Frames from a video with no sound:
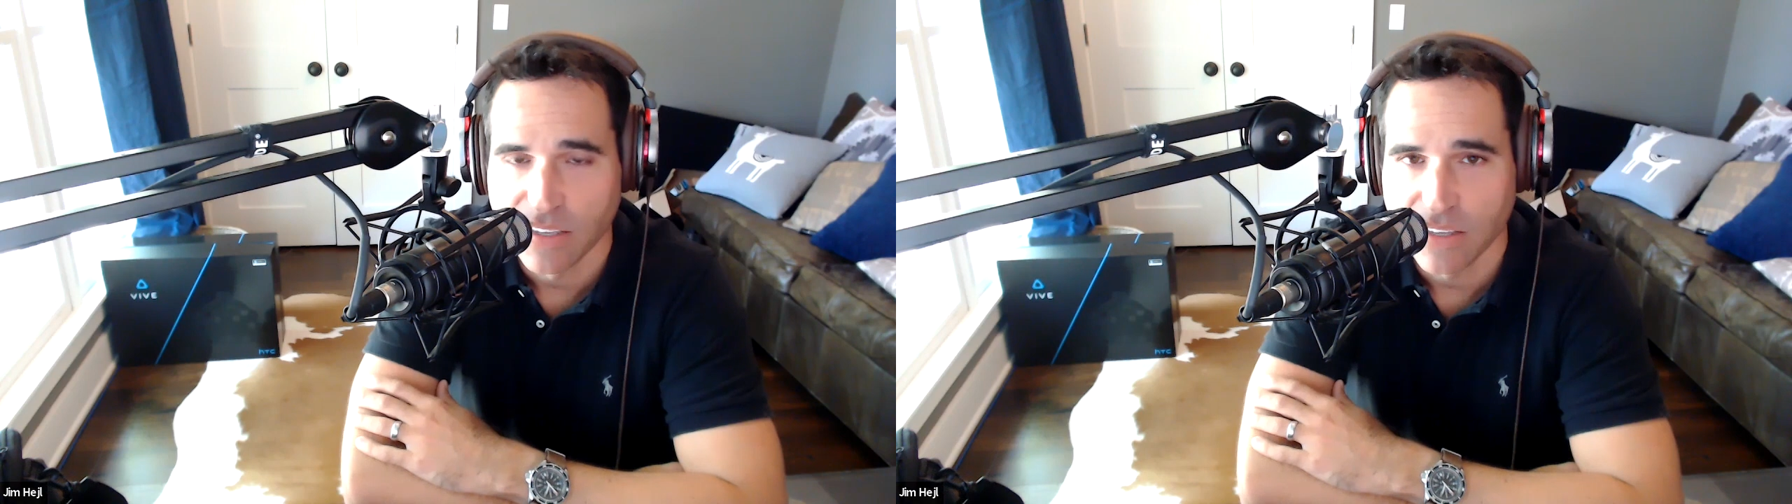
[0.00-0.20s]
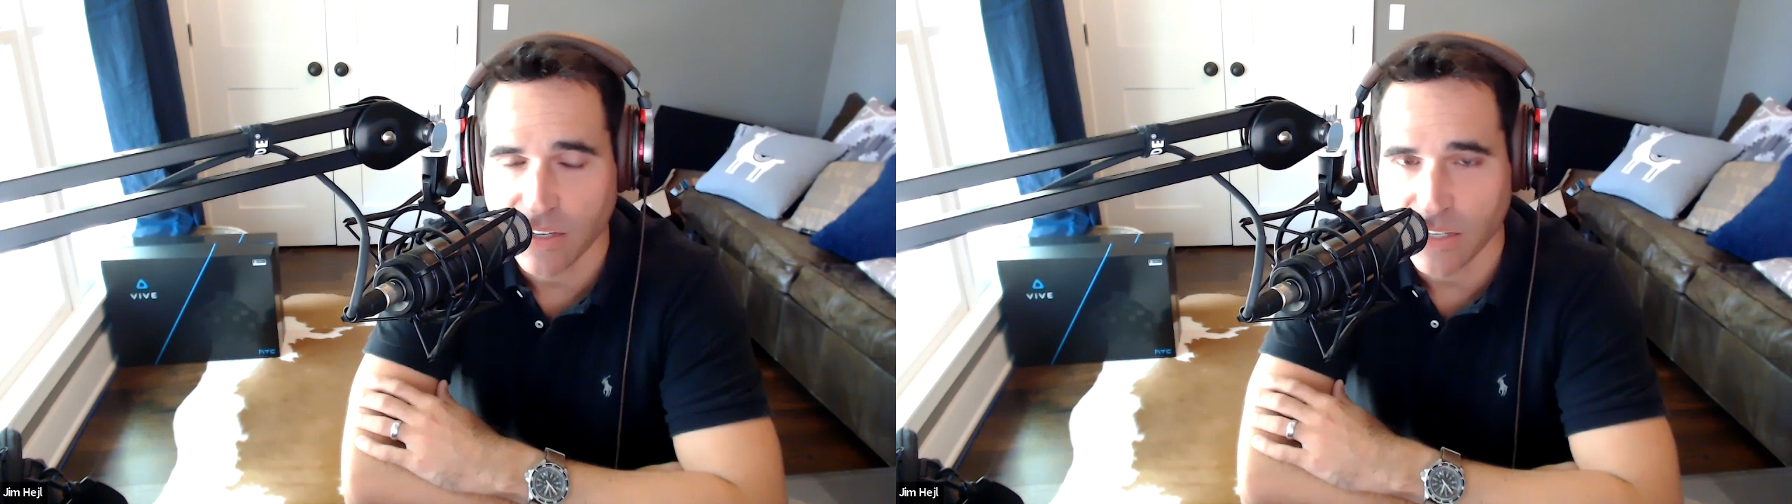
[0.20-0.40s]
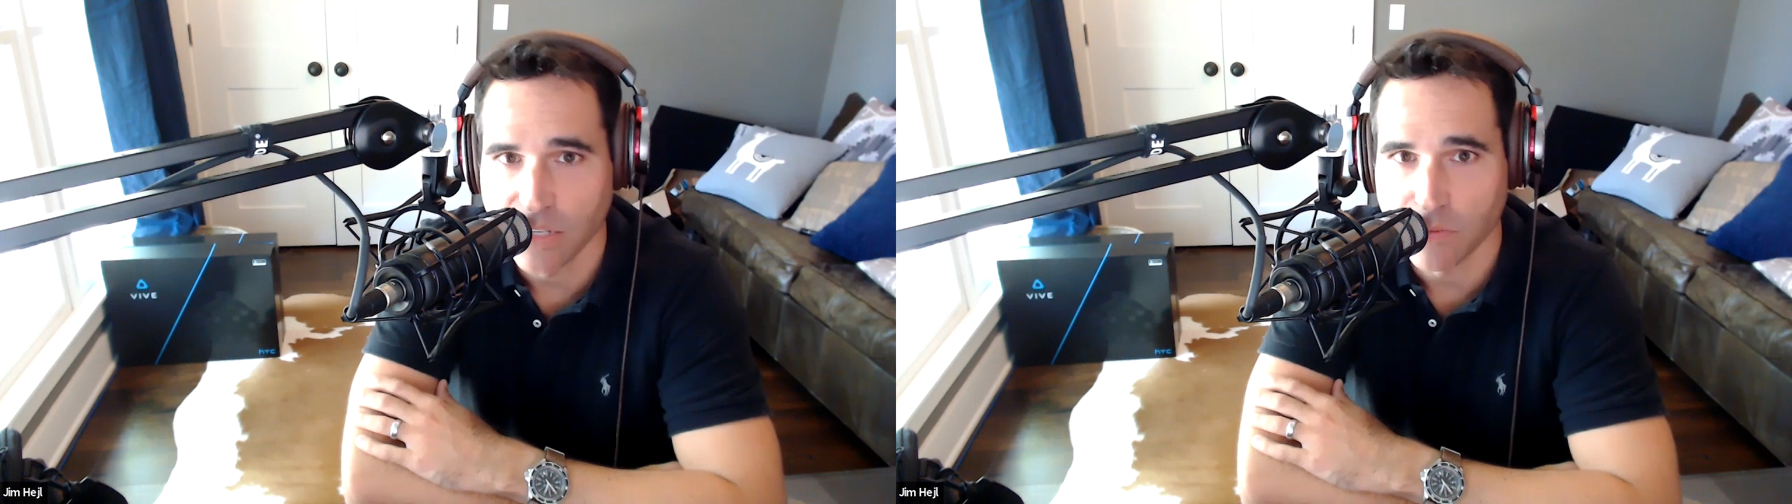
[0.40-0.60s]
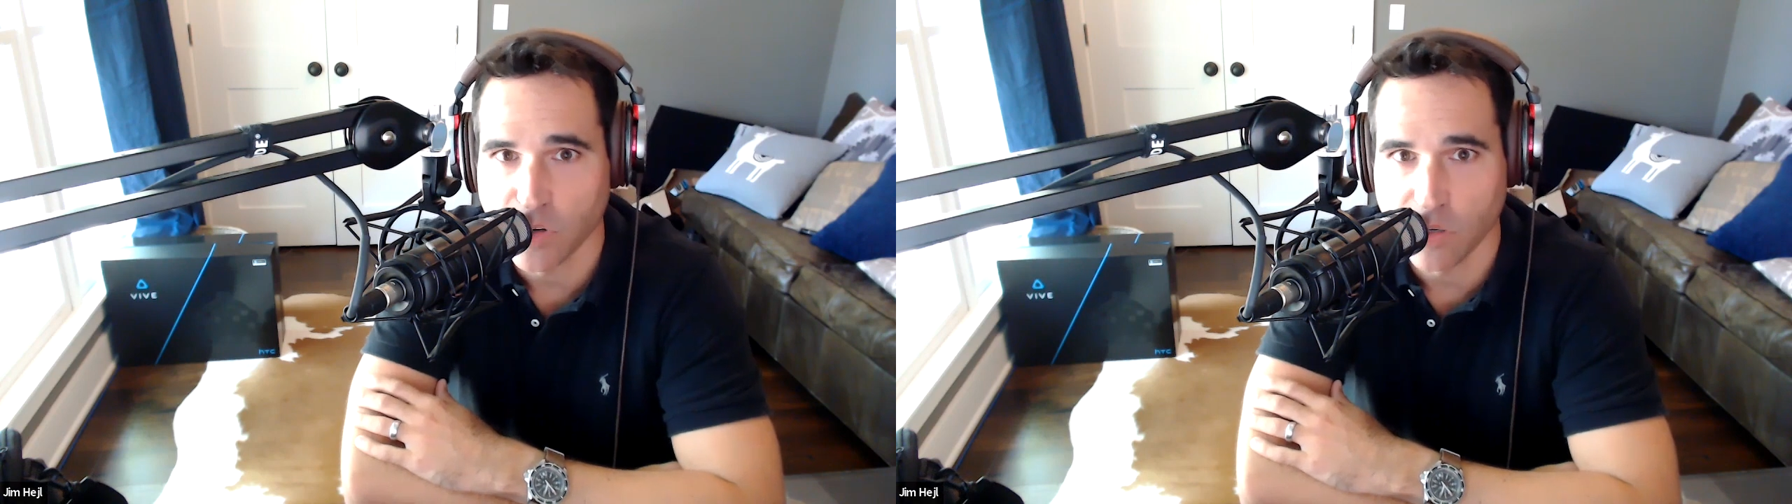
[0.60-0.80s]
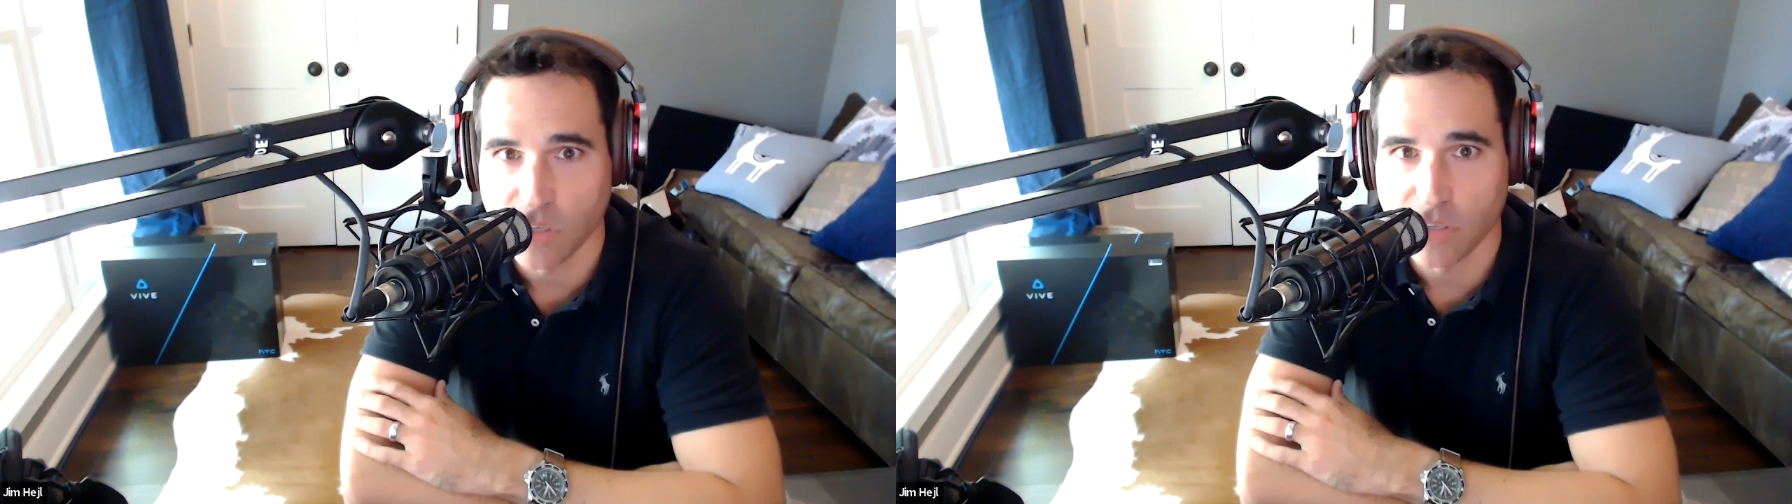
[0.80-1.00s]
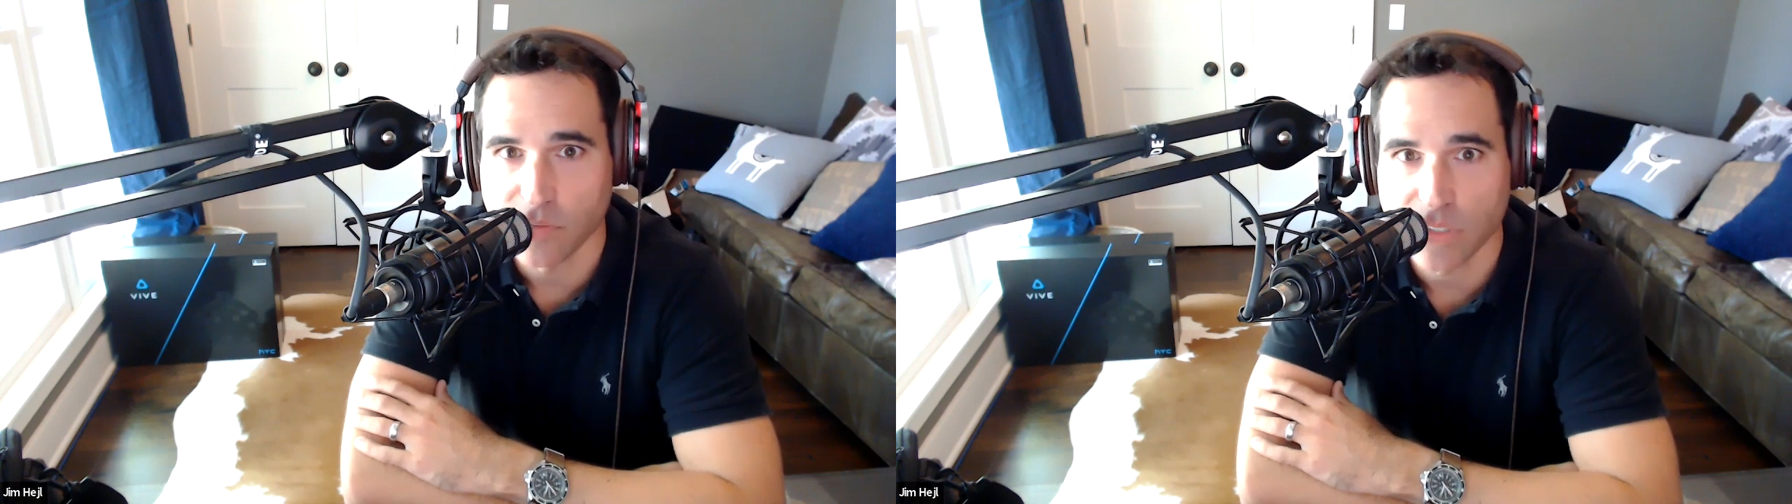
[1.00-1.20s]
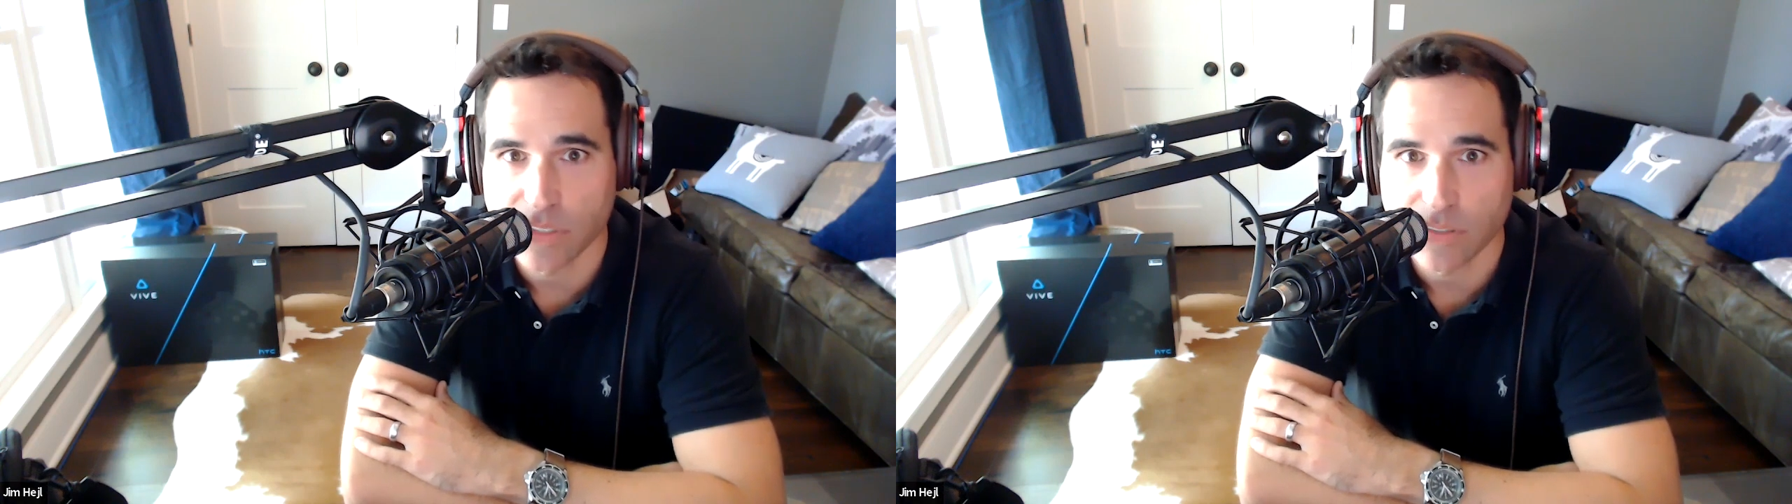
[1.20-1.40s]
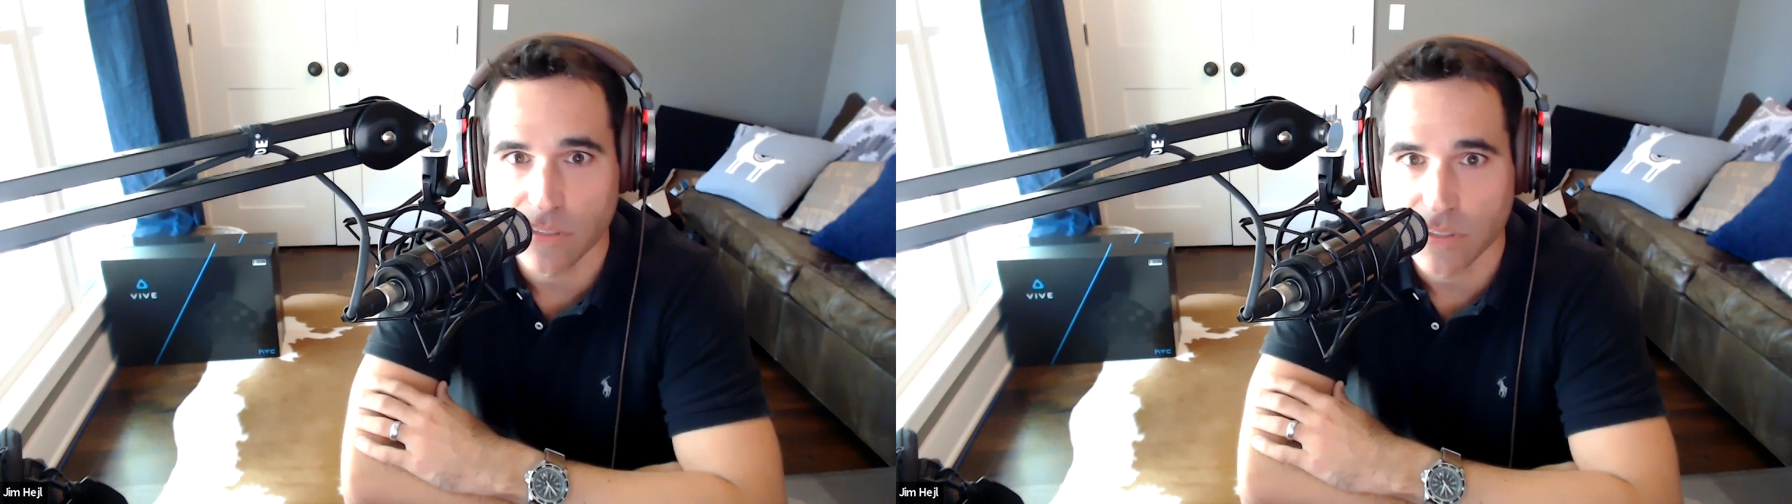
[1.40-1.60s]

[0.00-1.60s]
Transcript: I had never heard of, and